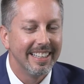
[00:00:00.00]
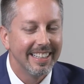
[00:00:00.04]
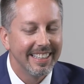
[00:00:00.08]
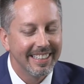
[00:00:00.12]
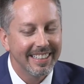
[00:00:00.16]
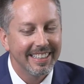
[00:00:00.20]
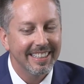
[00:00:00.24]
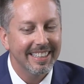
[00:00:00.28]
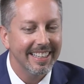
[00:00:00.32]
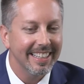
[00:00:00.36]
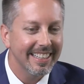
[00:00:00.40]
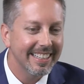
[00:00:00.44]

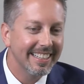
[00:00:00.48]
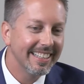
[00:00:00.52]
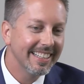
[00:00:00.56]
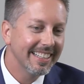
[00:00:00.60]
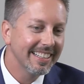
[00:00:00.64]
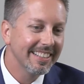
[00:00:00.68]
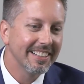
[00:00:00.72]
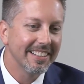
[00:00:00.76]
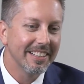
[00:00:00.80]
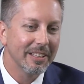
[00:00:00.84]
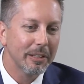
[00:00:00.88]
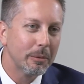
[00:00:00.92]
You kind of
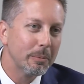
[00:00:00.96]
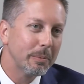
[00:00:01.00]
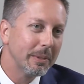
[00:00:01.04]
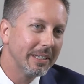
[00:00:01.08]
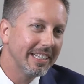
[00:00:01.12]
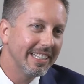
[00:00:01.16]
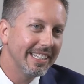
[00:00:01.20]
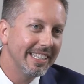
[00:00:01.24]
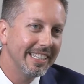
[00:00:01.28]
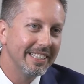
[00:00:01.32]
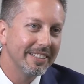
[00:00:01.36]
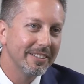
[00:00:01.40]
need a little bit
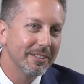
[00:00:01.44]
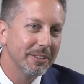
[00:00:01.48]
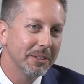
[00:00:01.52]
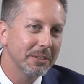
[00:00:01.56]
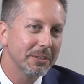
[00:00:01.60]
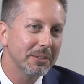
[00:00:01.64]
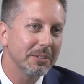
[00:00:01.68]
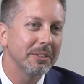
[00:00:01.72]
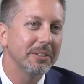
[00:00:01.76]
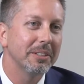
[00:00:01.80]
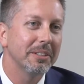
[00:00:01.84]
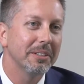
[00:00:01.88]
of eagle
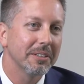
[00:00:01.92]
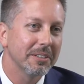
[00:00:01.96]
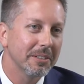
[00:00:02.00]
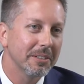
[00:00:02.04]
so you're a